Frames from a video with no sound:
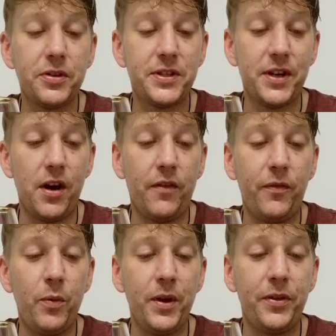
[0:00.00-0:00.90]

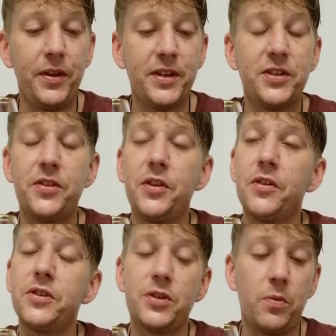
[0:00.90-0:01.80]
yourself with this
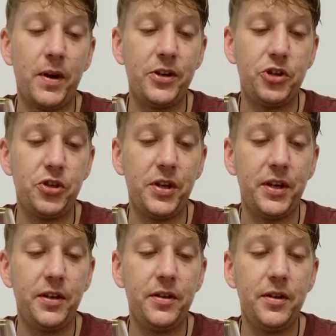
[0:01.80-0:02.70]

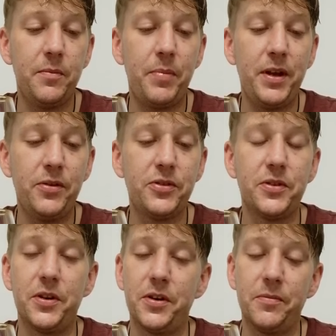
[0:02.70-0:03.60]
thirst-quenching
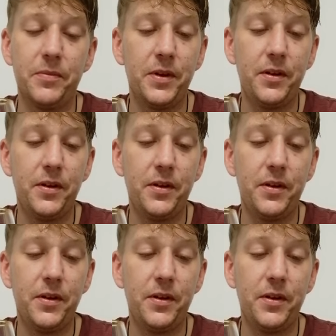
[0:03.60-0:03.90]
Pilsner.